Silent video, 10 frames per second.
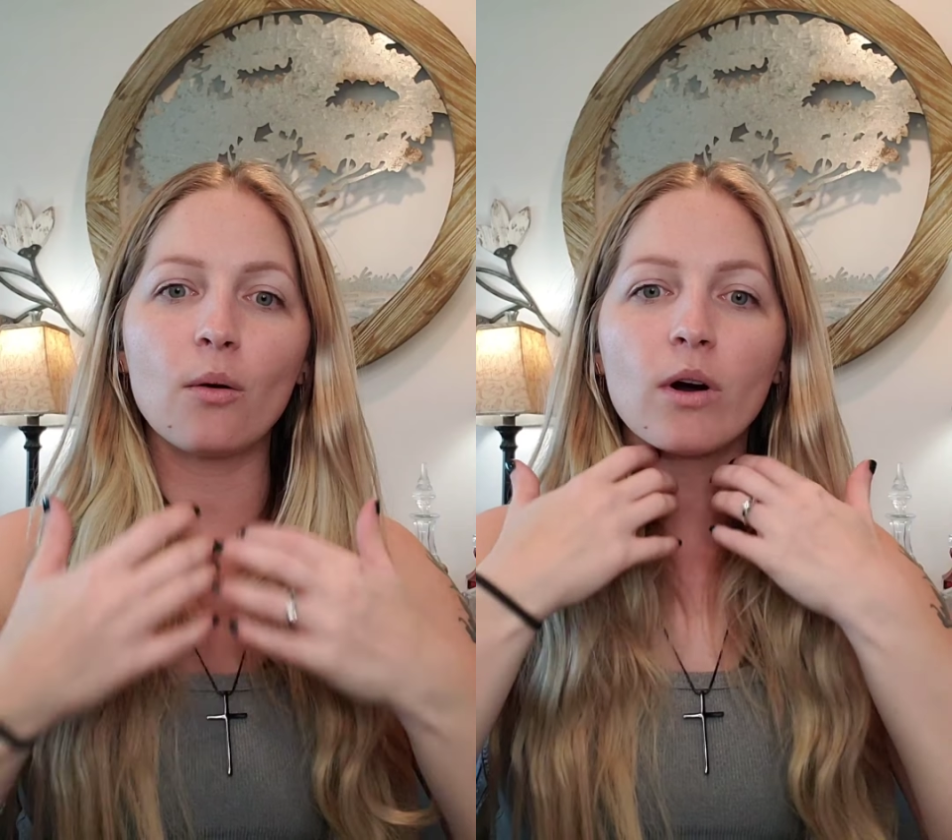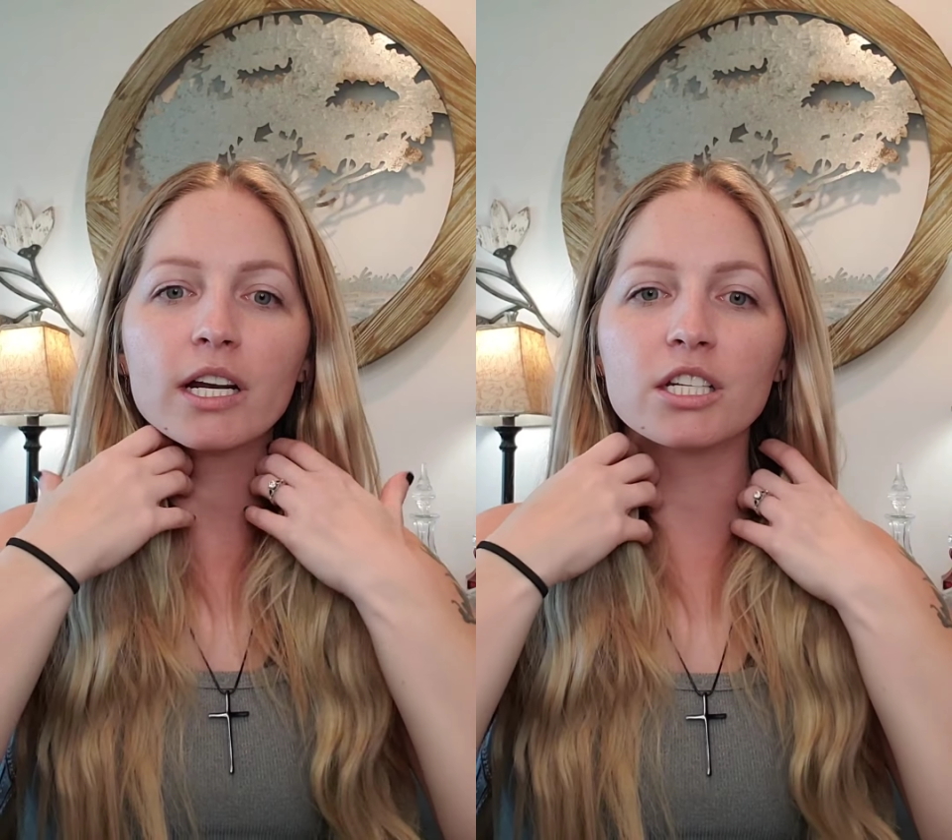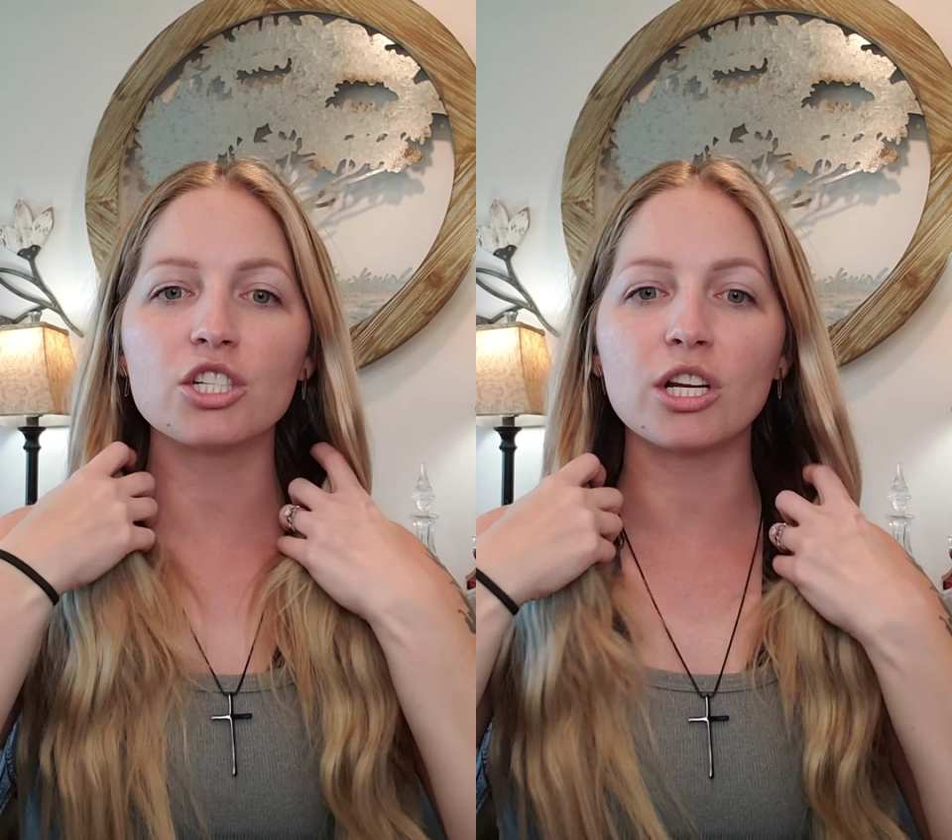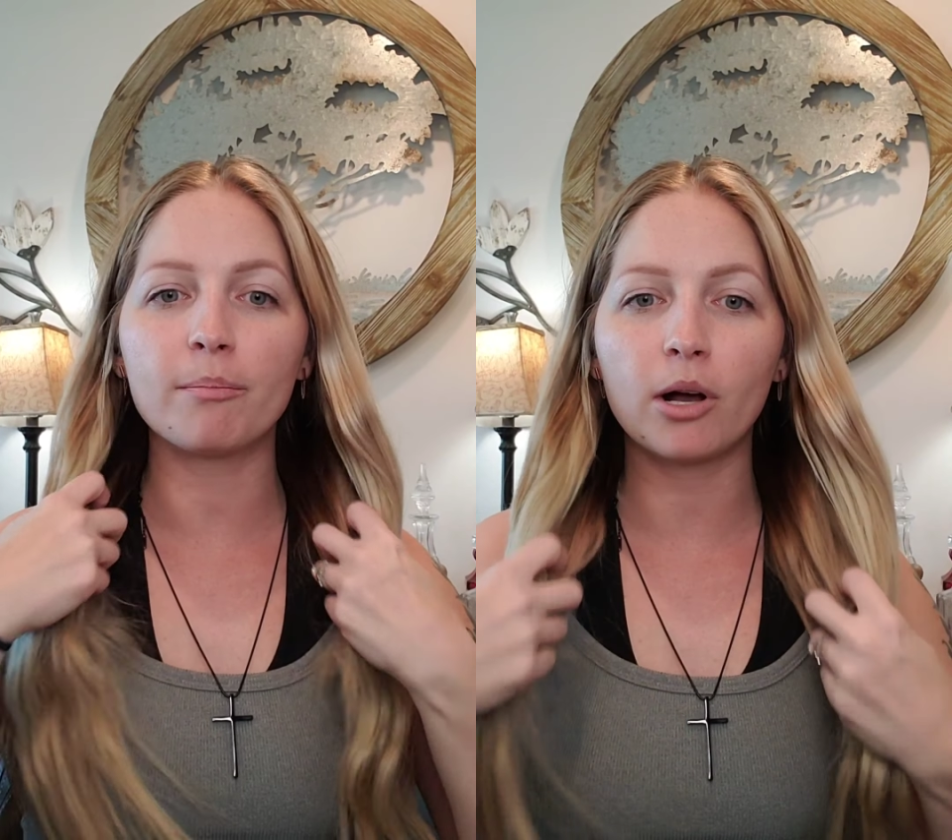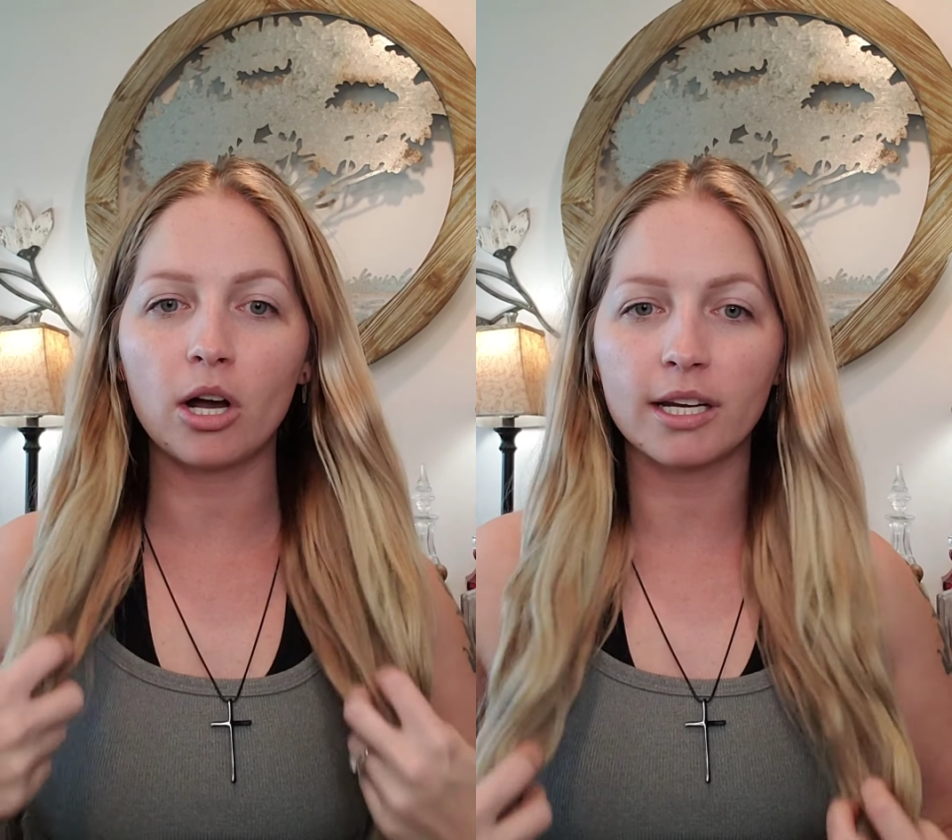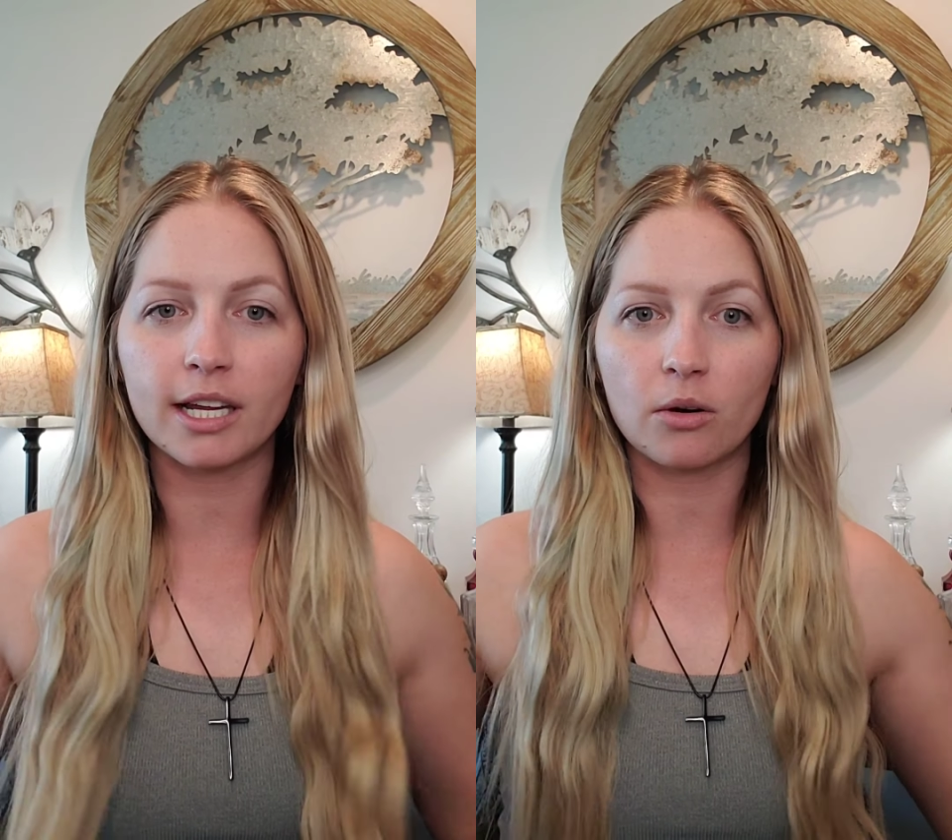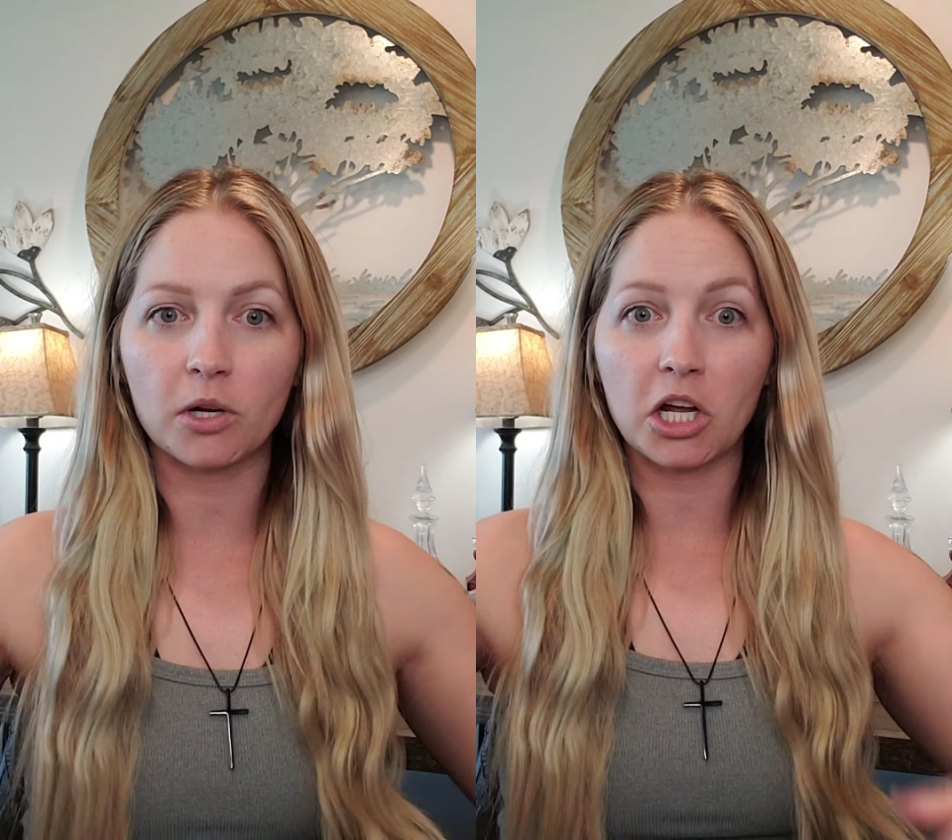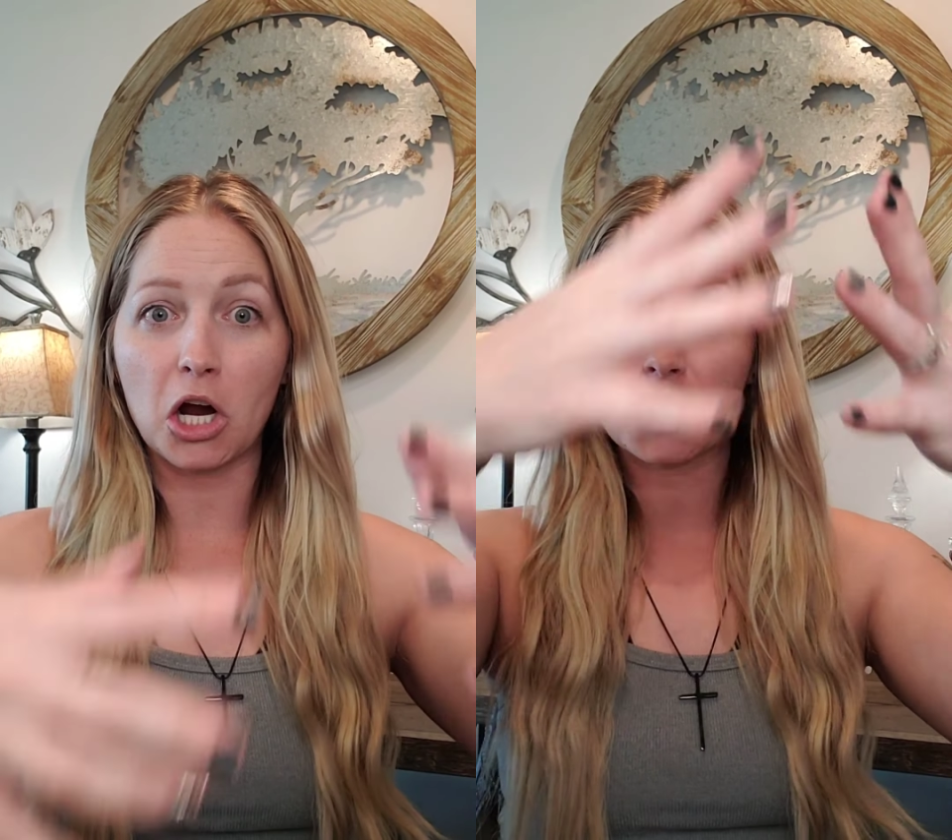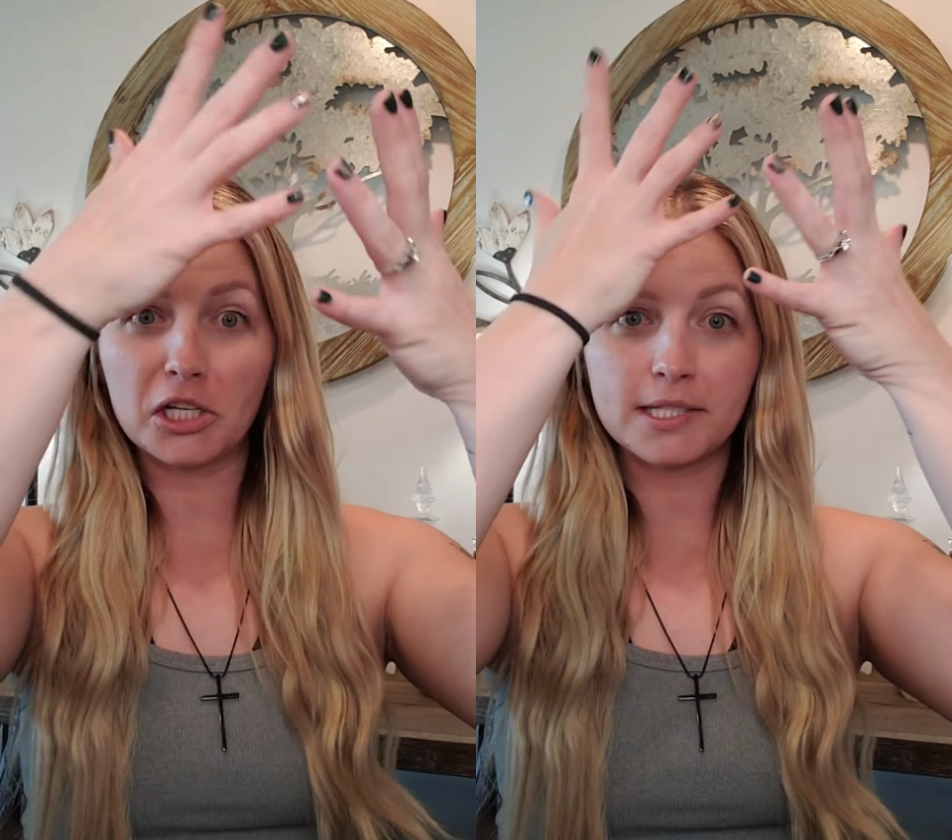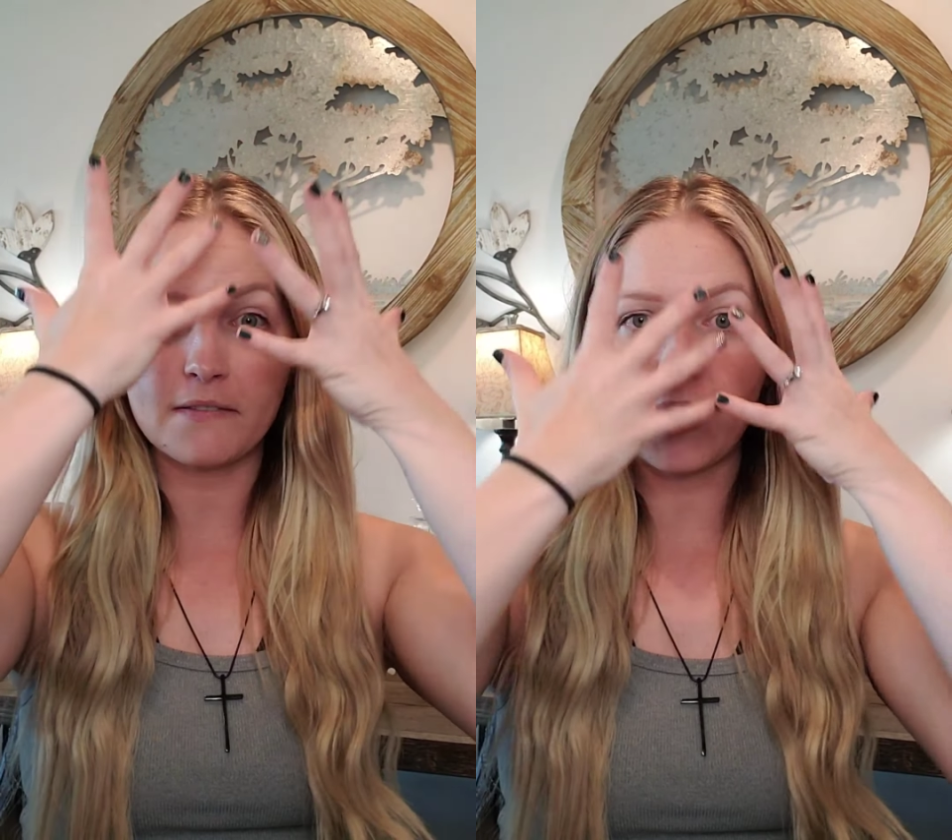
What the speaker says: I wanted to jump on here regardless